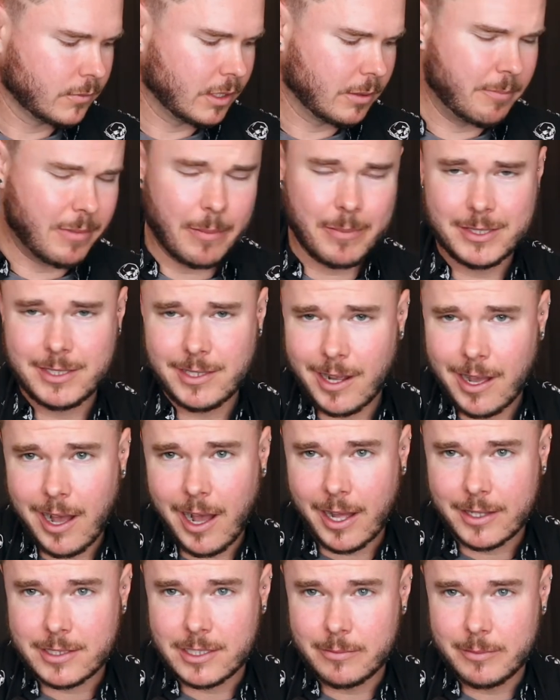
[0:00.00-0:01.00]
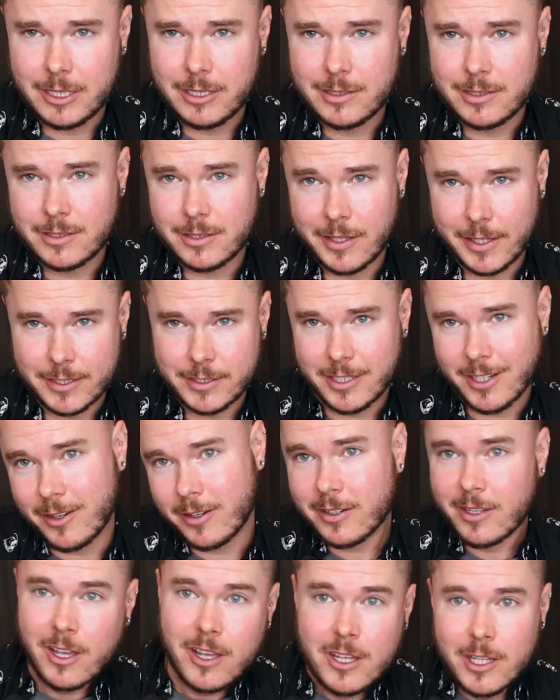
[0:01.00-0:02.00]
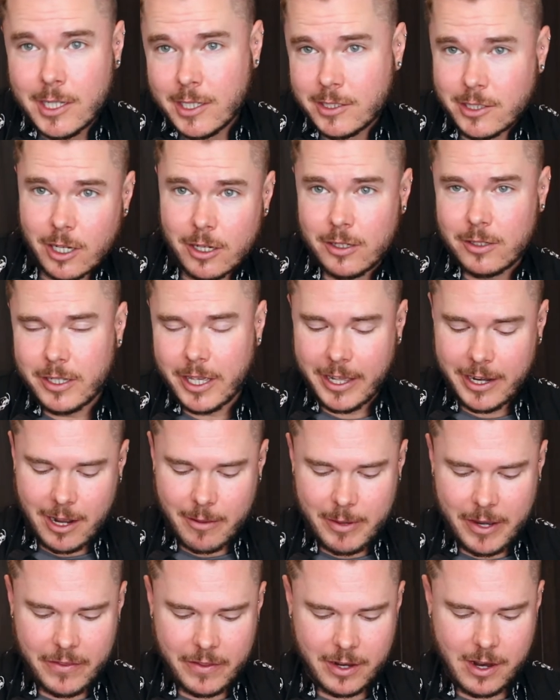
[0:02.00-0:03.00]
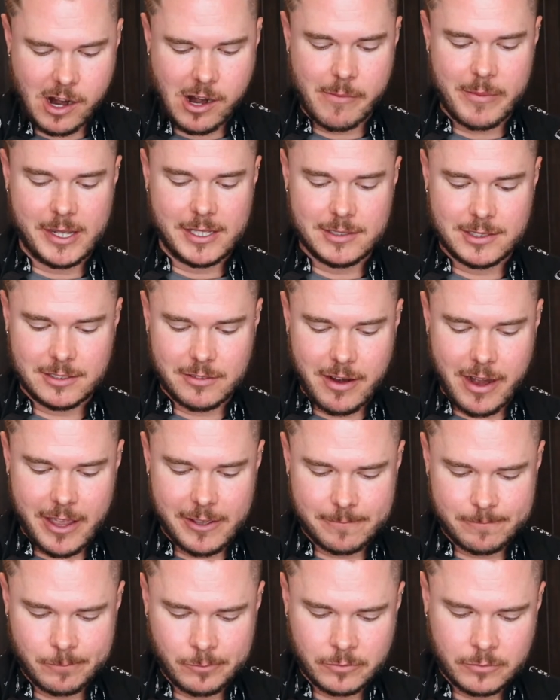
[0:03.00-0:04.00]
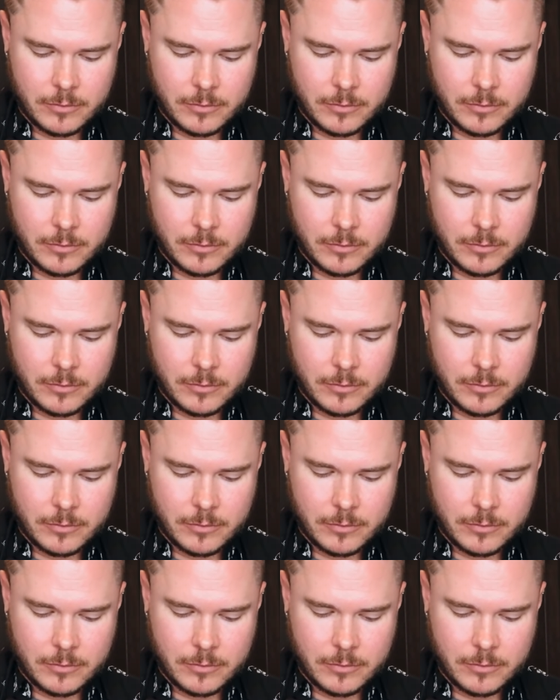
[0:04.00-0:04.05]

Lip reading: Pepper's not hot to me, so like don't hate on me in the comments, right?